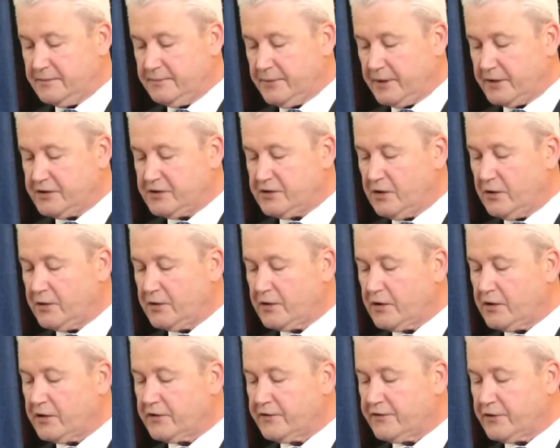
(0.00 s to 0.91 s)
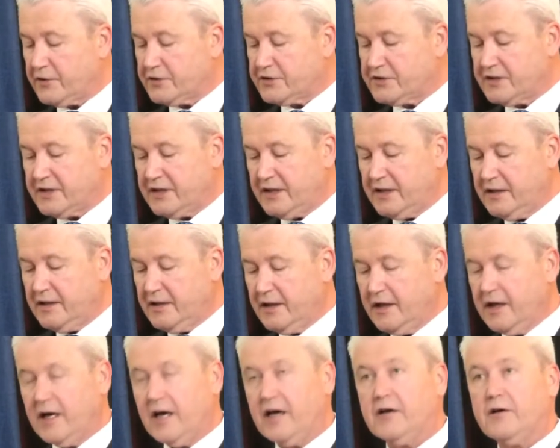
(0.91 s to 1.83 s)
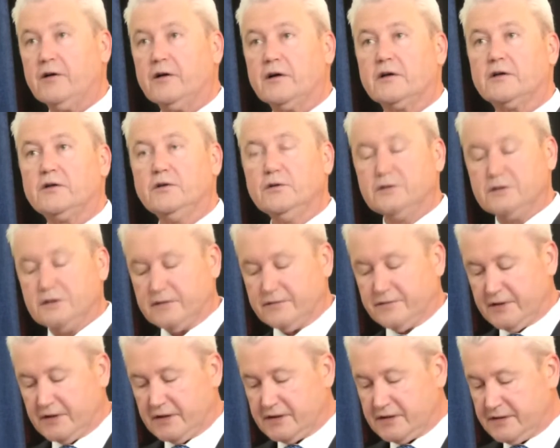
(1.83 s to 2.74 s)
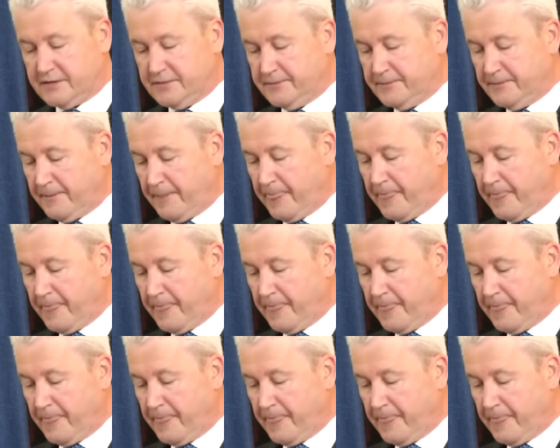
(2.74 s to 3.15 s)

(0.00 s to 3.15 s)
by showing our diversity and our inclusiveness.